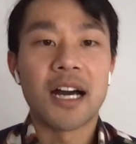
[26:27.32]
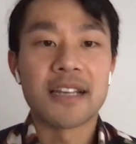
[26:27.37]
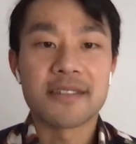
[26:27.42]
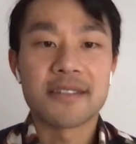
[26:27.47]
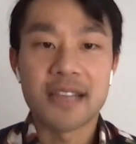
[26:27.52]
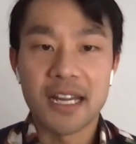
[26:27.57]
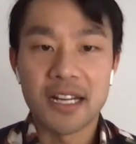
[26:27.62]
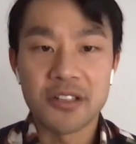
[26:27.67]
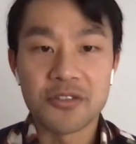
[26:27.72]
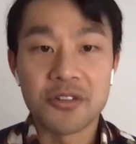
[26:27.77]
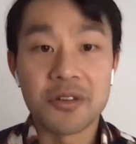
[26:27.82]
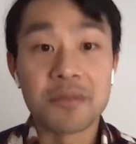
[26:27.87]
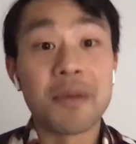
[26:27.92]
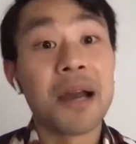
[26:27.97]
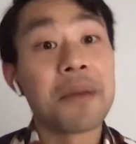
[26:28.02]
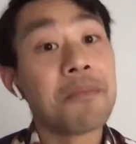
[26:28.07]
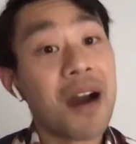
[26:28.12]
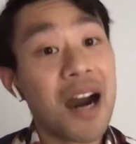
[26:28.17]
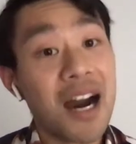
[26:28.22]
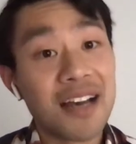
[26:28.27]
I started doing
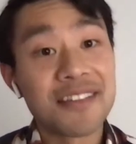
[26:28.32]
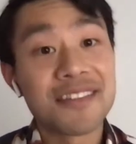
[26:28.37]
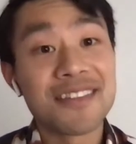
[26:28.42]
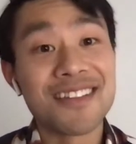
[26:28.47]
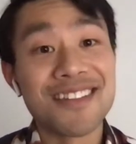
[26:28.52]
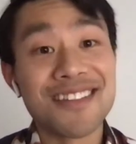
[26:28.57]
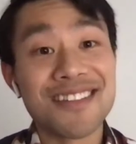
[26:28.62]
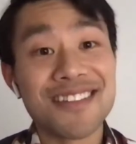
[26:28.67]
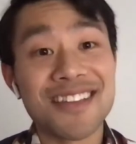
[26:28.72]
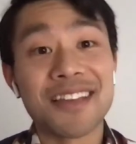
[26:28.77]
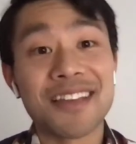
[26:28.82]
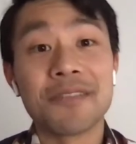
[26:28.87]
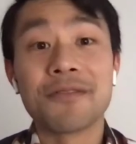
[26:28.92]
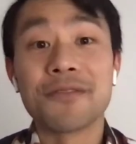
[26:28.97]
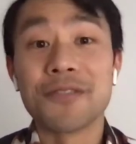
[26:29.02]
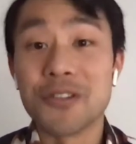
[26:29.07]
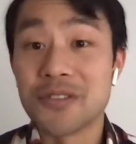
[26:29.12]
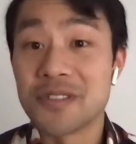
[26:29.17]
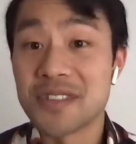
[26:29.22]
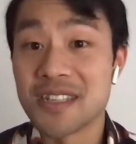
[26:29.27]
my master's in
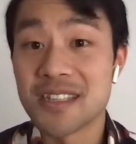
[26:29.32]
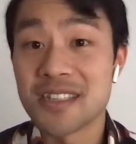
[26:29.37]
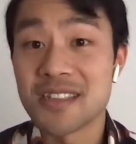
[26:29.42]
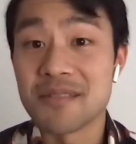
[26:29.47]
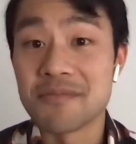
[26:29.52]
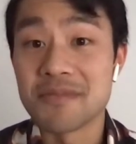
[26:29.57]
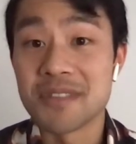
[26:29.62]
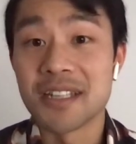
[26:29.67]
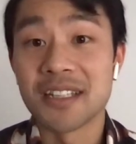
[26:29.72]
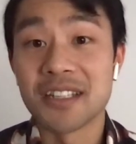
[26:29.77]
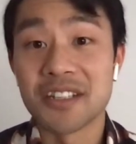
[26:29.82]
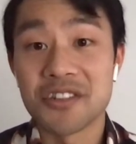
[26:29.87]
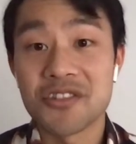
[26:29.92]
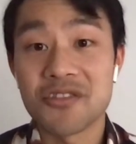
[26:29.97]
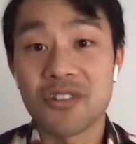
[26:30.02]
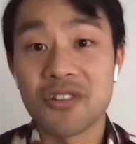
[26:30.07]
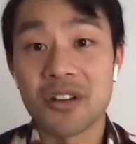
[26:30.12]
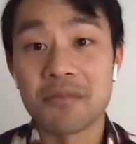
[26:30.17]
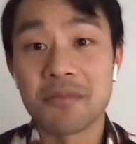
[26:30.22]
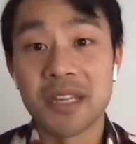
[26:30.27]
food systems and
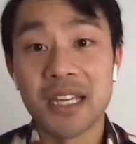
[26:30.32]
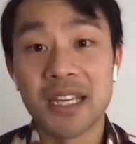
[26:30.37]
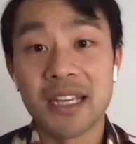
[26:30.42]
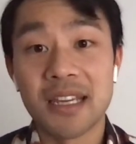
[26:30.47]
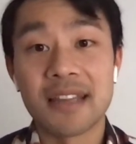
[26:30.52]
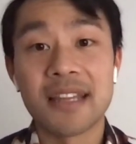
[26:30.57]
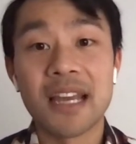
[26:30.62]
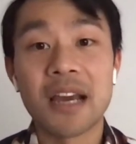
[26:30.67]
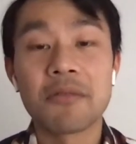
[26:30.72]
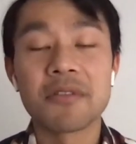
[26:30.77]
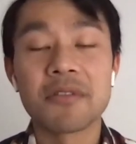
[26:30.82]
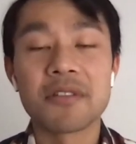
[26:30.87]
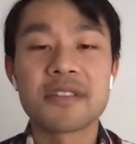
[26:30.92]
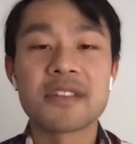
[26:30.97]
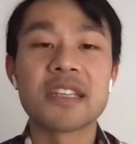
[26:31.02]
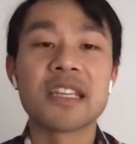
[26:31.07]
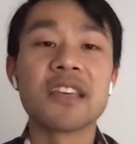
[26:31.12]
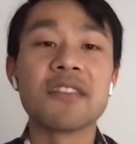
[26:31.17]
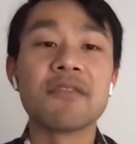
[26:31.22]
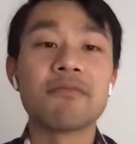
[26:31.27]
gastronomy, and that was
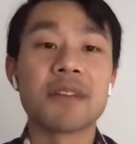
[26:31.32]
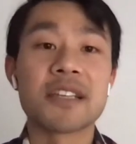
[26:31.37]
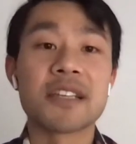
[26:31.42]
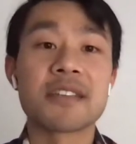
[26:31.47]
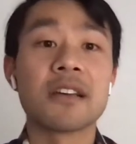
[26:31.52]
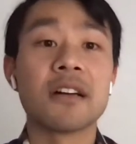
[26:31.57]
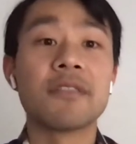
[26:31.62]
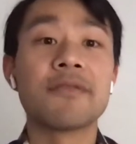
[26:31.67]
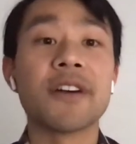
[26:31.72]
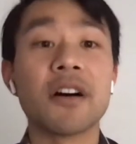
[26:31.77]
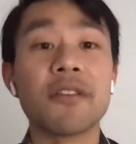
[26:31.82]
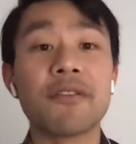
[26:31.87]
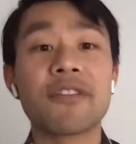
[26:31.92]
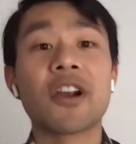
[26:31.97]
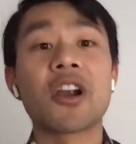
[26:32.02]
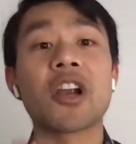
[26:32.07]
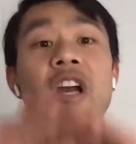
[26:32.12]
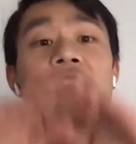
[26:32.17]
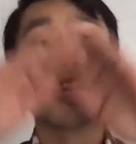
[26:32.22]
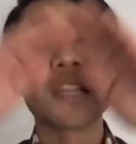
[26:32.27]
to give myself a
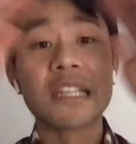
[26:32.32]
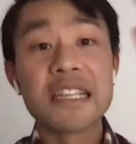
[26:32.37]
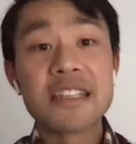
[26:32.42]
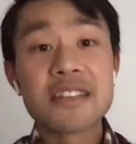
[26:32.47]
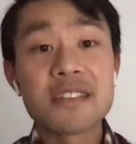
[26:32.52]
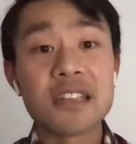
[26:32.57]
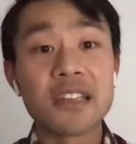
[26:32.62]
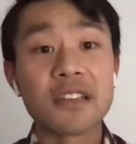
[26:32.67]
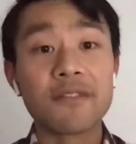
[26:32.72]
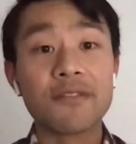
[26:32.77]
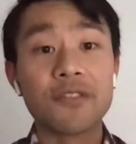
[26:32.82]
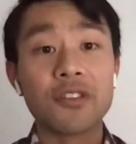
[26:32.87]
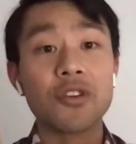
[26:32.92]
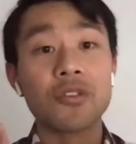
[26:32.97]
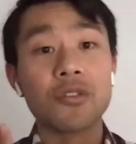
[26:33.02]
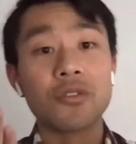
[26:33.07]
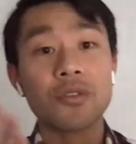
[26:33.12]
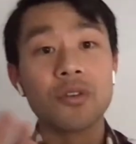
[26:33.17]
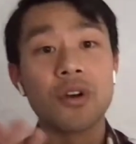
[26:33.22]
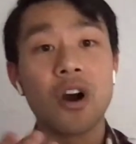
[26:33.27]
very holistic
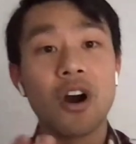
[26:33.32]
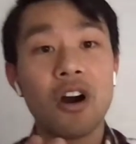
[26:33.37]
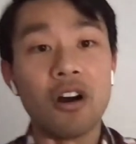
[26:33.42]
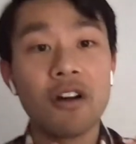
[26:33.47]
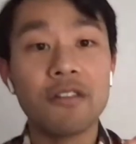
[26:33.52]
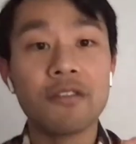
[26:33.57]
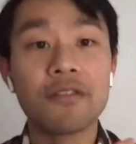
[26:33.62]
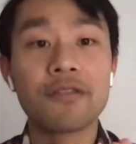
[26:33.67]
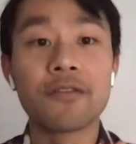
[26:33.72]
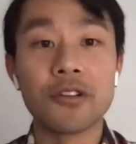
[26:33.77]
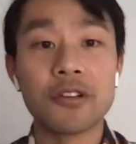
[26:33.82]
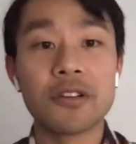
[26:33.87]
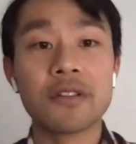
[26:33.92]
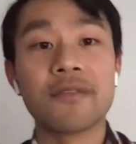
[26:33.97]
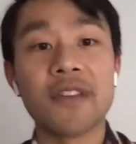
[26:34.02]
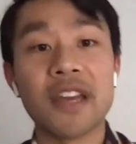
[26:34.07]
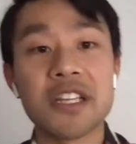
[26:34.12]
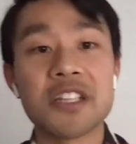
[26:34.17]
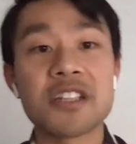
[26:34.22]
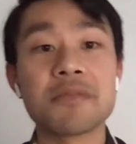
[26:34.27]
view of fruit
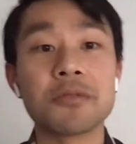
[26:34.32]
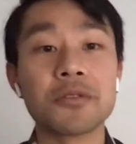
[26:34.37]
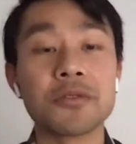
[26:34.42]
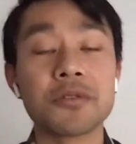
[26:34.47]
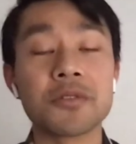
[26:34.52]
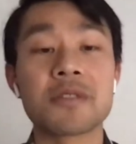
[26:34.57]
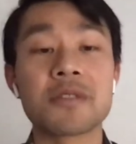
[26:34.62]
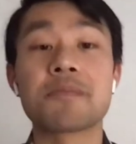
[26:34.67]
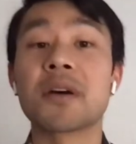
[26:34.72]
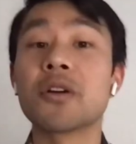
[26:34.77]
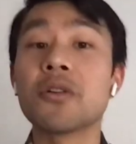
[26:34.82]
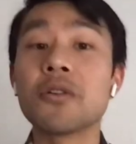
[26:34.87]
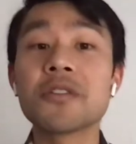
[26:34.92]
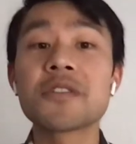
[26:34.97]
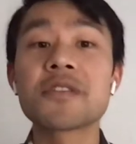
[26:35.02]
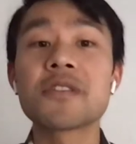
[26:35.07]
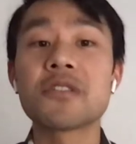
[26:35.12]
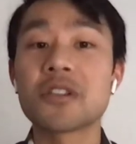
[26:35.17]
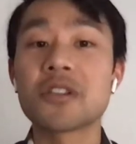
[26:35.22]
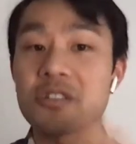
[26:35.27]
and vegetables, but
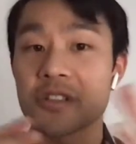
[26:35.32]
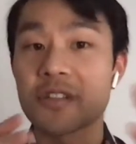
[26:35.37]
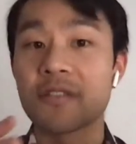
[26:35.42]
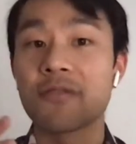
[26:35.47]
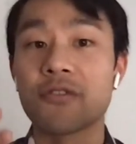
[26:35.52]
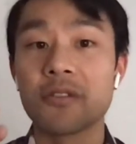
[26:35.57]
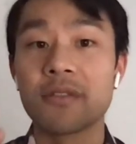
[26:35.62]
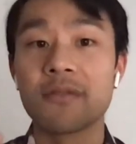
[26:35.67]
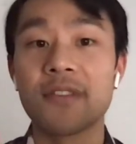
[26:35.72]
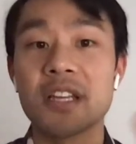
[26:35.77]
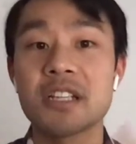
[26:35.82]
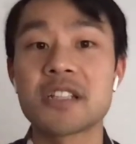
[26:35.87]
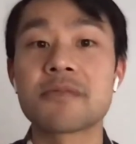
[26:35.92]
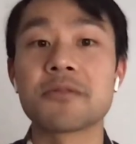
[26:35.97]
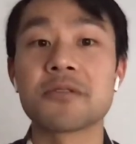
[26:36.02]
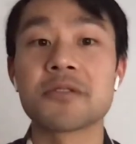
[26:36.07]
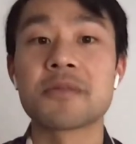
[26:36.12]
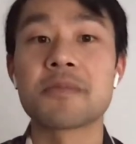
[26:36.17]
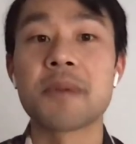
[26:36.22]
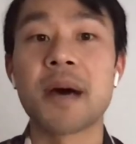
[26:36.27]
also not just fruit and
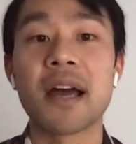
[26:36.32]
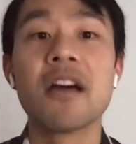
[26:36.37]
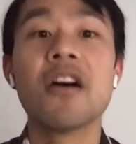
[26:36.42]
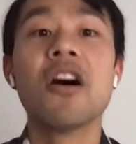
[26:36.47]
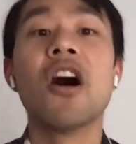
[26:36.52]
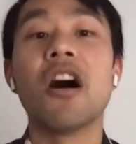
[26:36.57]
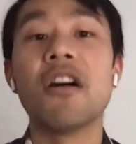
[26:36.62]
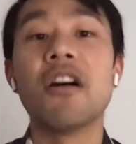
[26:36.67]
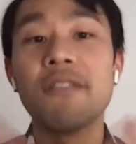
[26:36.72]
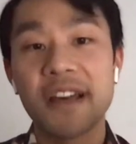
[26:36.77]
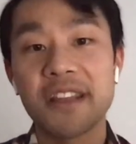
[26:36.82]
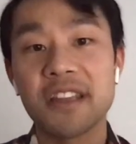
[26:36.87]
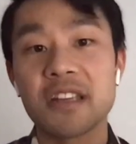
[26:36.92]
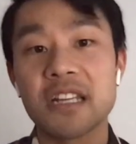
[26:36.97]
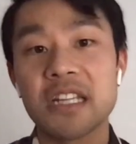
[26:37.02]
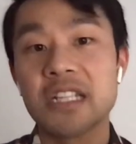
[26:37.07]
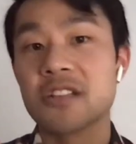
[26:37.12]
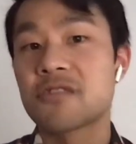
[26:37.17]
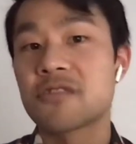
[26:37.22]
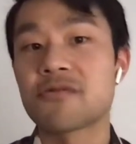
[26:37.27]
vegetables, but of other
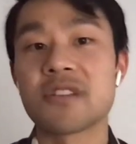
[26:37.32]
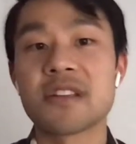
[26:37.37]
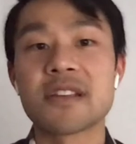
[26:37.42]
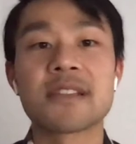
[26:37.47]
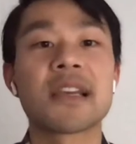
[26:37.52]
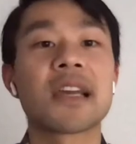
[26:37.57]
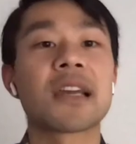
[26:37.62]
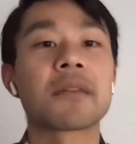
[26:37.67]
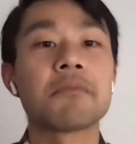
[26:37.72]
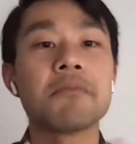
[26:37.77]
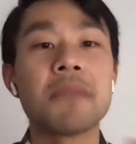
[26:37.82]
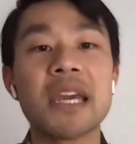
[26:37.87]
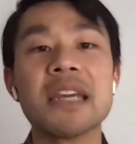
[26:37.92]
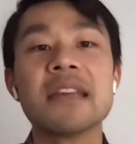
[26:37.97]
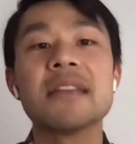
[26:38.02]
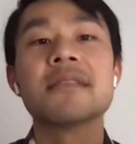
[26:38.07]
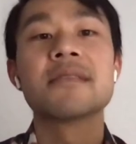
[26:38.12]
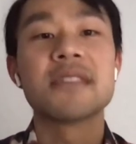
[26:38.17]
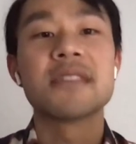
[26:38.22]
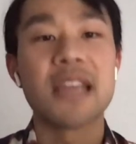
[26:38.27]
industries like
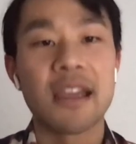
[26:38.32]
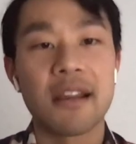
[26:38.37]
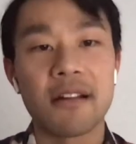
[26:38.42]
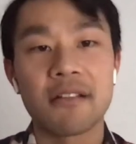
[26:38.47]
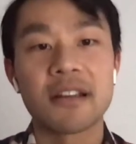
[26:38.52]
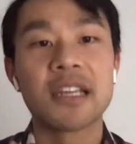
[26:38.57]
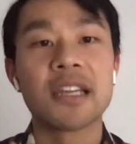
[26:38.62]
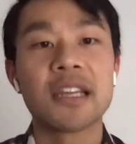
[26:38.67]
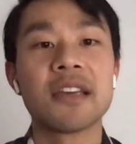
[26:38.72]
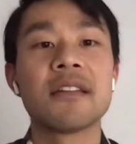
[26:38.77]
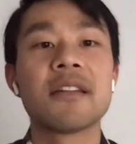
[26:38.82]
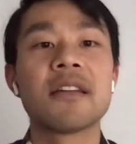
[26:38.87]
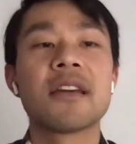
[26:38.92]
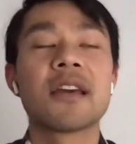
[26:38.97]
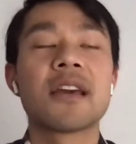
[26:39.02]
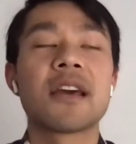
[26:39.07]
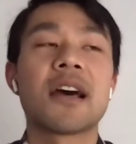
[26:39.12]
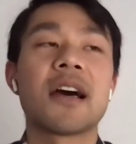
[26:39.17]
meat, dairy,